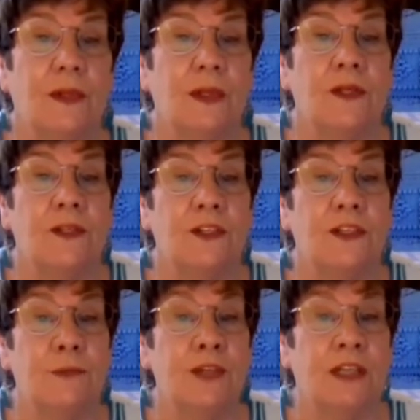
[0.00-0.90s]
It's the
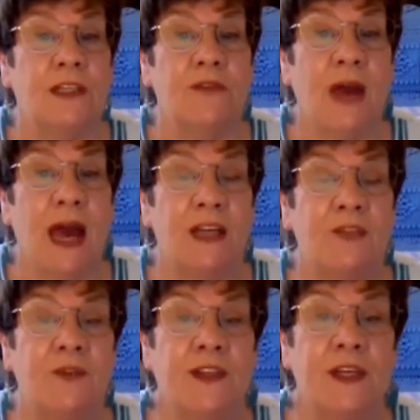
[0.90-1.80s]
subjective
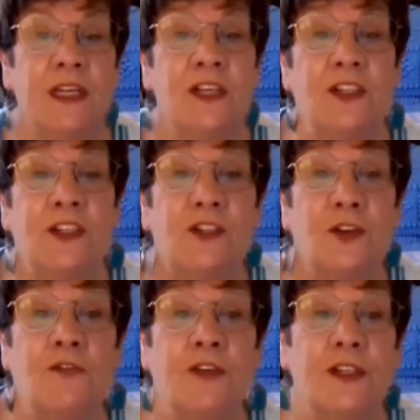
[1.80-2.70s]
aspect that is the
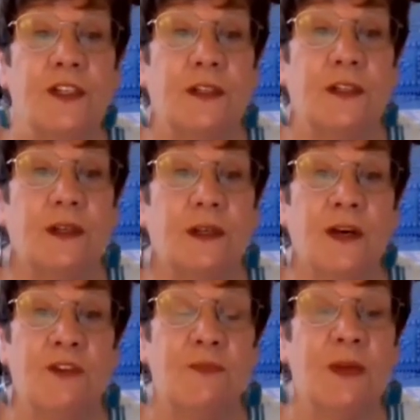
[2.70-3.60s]
servant
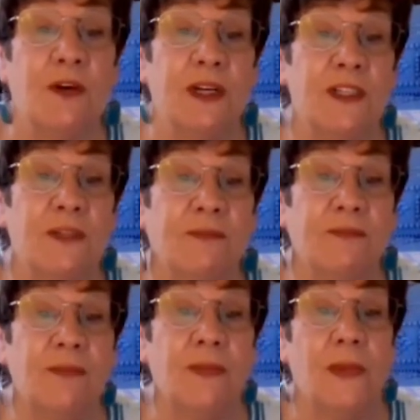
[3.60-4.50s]
of spirit.
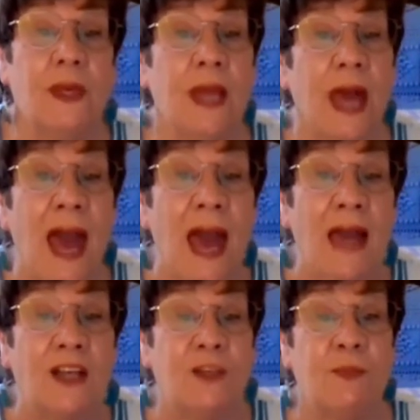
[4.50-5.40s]
It
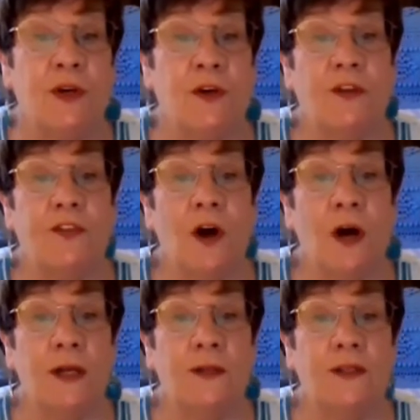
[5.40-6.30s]
acts upon our
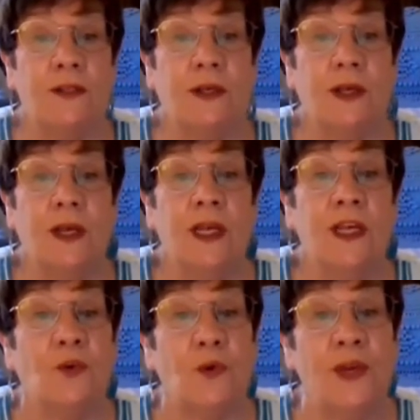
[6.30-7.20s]
thoughts.
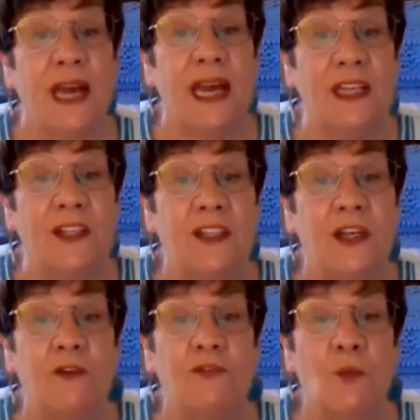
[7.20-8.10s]
It creates
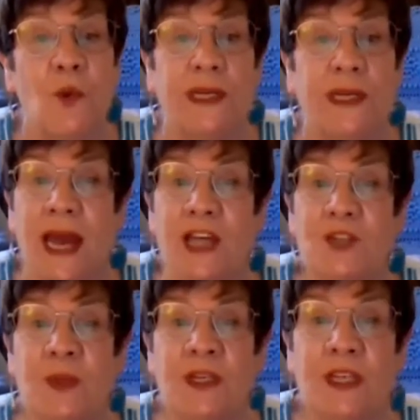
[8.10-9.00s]
from what it has
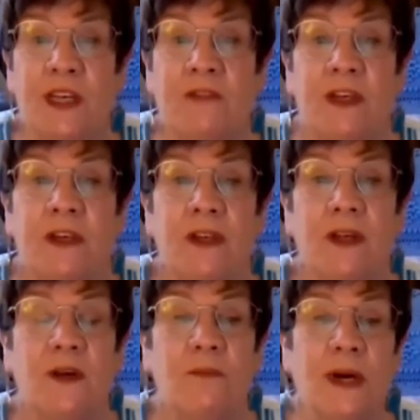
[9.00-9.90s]
been given
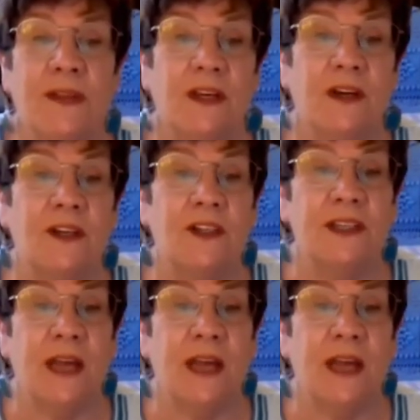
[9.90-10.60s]
by the conscious